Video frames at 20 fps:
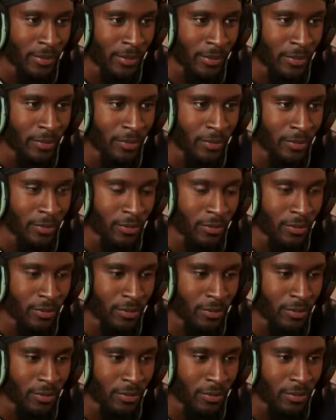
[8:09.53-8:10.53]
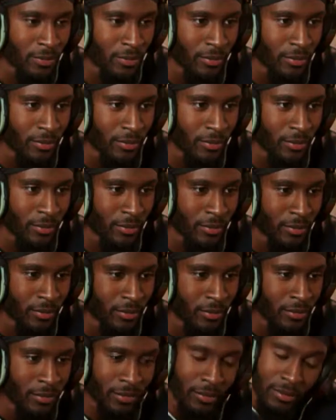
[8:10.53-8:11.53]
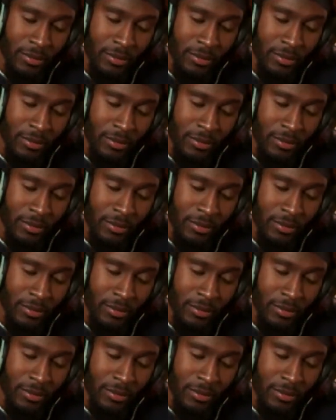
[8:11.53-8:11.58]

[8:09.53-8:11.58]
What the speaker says: [no speech]